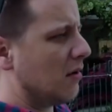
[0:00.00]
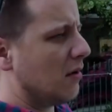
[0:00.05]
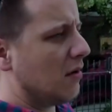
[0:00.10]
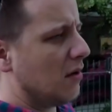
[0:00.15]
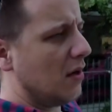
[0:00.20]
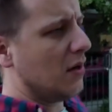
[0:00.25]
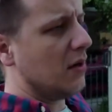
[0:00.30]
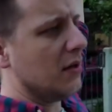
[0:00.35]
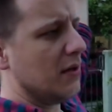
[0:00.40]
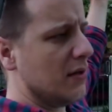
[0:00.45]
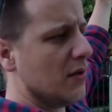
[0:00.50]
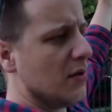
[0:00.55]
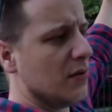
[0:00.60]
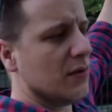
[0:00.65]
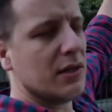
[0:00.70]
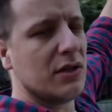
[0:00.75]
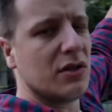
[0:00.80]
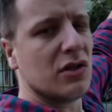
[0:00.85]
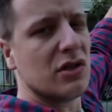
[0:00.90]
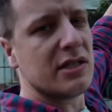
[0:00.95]
Oh, you
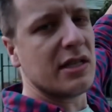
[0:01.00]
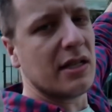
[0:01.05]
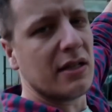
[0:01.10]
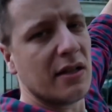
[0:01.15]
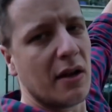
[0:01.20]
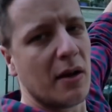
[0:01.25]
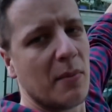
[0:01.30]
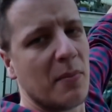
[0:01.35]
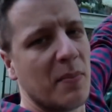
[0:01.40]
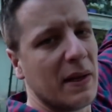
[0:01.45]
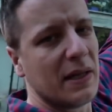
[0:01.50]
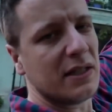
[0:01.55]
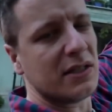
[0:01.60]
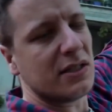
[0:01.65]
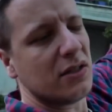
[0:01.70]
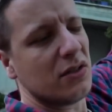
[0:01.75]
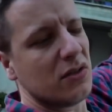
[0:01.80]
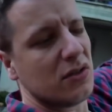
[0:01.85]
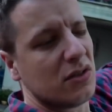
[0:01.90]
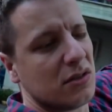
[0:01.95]
know that you sit on a
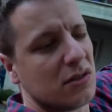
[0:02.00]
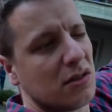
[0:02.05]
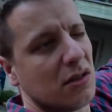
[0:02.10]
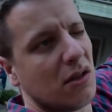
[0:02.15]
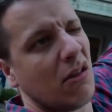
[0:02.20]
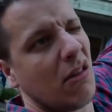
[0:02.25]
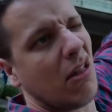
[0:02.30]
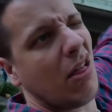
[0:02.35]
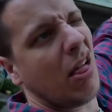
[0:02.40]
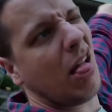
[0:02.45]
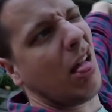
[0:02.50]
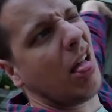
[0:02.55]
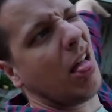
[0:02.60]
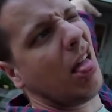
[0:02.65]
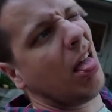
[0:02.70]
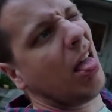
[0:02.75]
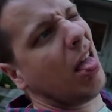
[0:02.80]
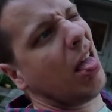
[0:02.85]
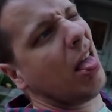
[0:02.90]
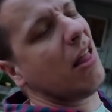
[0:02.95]
bench here just. Uh,
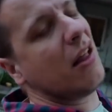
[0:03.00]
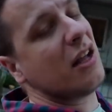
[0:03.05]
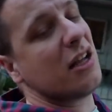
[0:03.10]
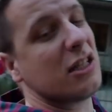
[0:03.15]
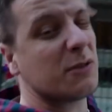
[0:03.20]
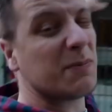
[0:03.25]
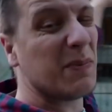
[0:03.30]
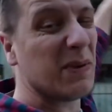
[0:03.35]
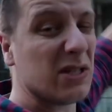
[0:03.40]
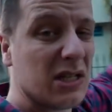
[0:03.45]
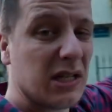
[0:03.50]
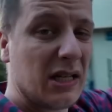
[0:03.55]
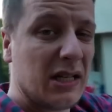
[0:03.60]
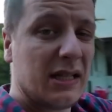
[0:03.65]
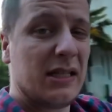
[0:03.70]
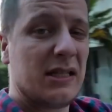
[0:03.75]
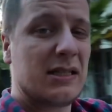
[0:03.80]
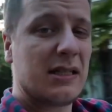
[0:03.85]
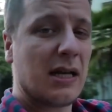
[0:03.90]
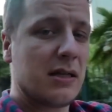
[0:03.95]
especially
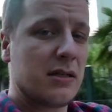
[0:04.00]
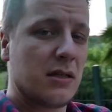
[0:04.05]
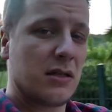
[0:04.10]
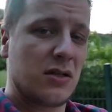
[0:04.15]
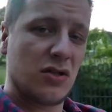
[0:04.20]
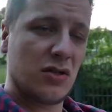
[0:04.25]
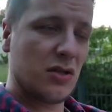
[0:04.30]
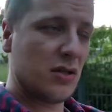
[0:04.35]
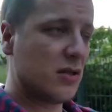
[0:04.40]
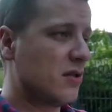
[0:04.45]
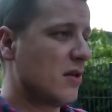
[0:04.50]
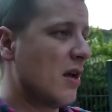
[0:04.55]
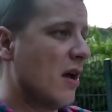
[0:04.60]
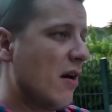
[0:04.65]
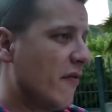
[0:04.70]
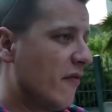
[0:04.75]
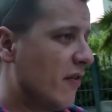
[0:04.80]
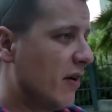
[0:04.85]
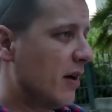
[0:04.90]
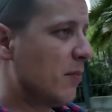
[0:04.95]
these days that you just
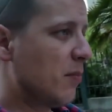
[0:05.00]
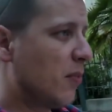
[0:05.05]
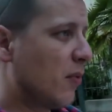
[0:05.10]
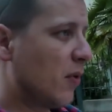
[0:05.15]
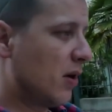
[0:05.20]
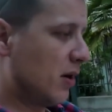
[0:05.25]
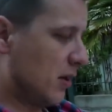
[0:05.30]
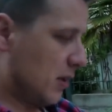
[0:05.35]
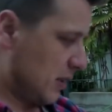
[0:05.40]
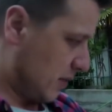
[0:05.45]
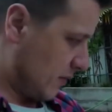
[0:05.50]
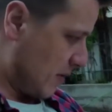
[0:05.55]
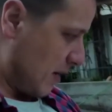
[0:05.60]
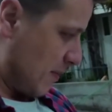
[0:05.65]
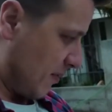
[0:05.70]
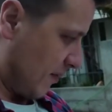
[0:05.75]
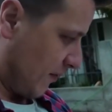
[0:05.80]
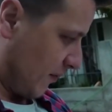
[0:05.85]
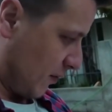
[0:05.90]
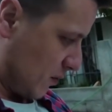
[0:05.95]
very boringly
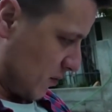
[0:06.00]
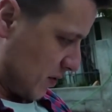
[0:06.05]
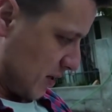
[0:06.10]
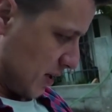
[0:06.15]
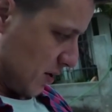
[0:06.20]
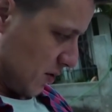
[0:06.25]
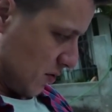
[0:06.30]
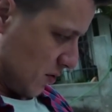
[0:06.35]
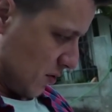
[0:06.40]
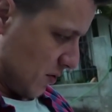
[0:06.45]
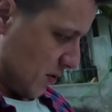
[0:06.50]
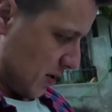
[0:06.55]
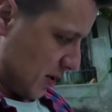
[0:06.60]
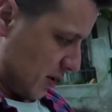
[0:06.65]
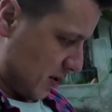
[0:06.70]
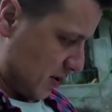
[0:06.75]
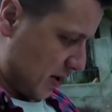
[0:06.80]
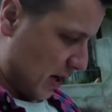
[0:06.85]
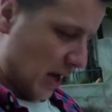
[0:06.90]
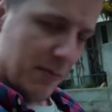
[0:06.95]
grab your phone and you're
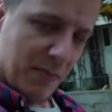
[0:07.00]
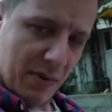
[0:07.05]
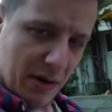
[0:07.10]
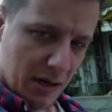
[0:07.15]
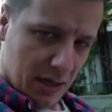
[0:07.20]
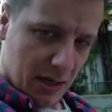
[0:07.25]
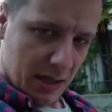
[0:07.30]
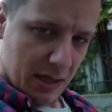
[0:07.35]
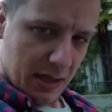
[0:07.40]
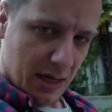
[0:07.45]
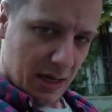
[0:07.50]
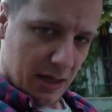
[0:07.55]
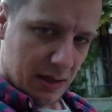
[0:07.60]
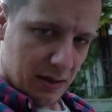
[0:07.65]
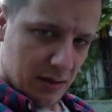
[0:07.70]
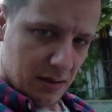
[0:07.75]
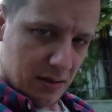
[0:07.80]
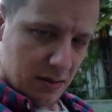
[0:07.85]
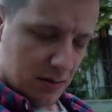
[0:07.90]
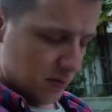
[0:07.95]
only typing like that.
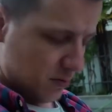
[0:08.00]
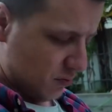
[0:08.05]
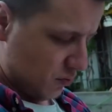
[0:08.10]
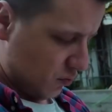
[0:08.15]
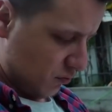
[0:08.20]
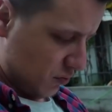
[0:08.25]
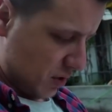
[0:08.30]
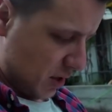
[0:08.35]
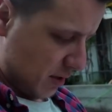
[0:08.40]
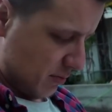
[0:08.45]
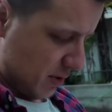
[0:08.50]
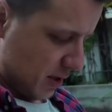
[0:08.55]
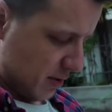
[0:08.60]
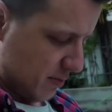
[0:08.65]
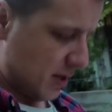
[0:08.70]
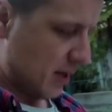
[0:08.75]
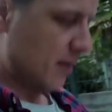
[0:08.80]
Type, type,